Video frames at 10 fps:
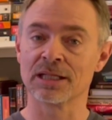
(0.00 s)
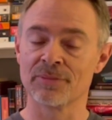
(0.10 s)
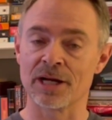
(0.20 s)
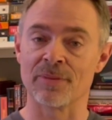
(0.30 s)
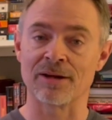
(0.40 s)

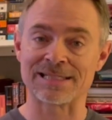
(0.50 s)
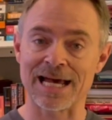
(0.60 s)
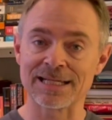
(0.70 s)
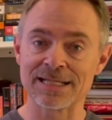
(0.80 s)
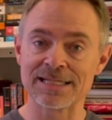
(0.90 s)
bit about
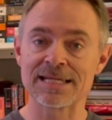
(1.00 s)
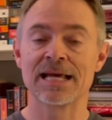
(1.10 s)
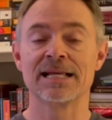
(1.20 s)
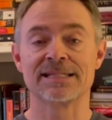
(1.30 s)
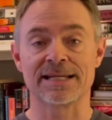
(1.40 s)
tendons,
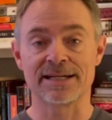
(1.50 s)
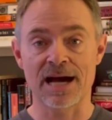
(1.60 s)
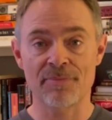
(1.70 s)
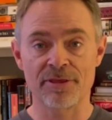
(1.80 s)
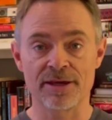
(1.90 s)

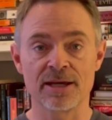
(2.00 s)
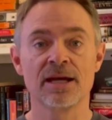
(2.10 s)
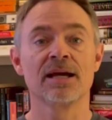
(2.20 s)
tendinopathy,